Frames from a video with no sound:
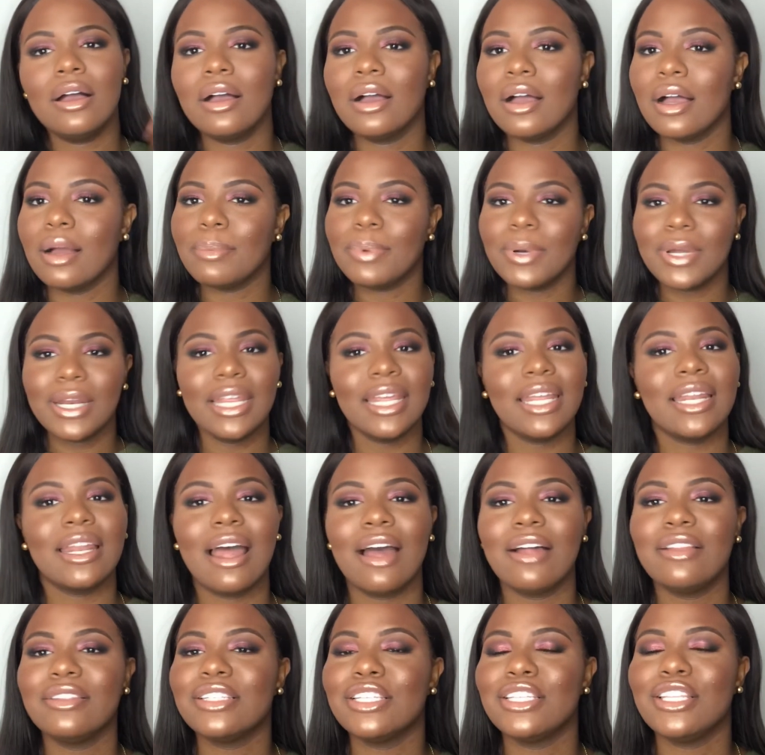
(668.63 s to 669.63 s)
I'm putting it
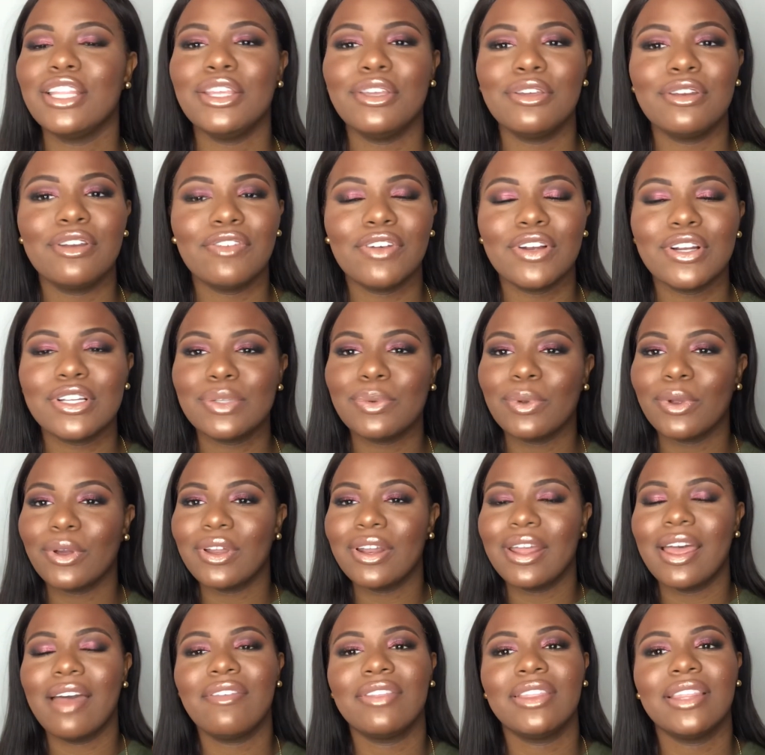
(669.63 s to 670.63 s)
out into the universe. We're
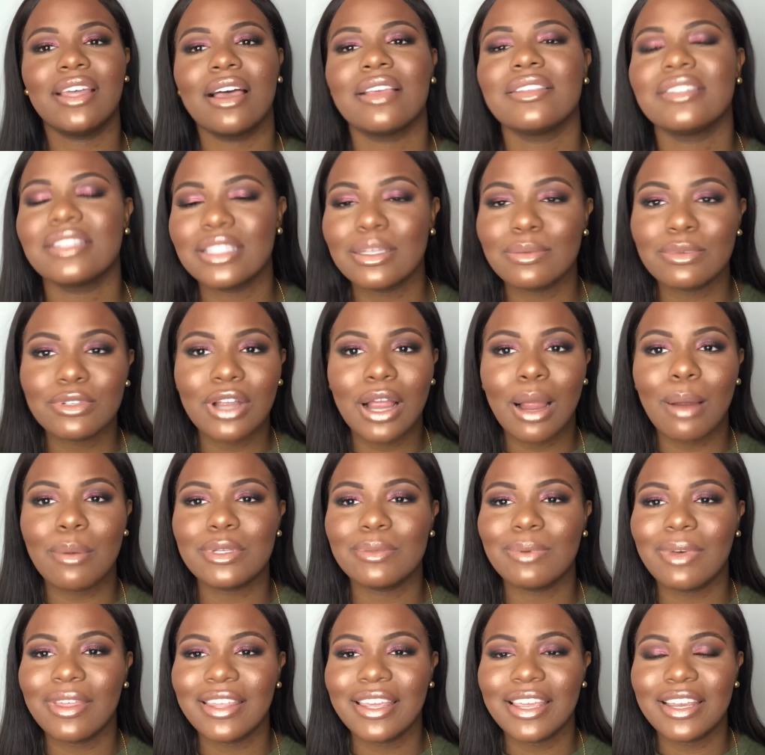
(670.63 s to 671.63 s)
gonna have 1,000
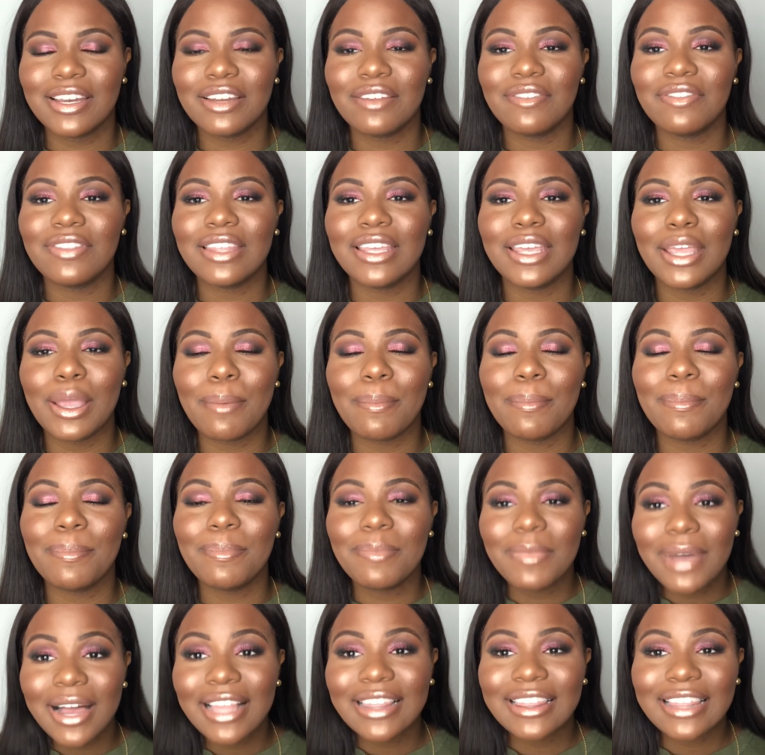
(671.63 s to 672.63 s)
subscribers by the end of the
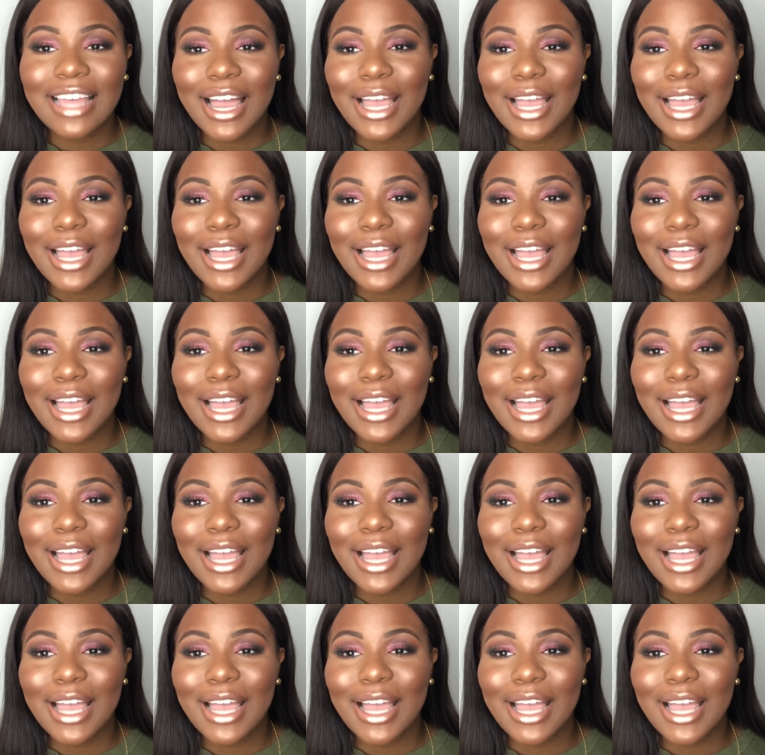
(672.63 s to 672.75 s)
month.